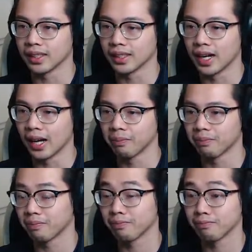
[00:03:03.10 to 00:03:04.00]
gonna die
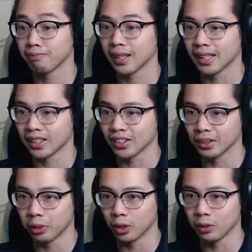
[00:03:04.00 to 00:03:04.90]
against
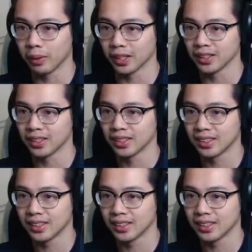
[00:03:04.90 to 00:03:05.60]
the polar bears.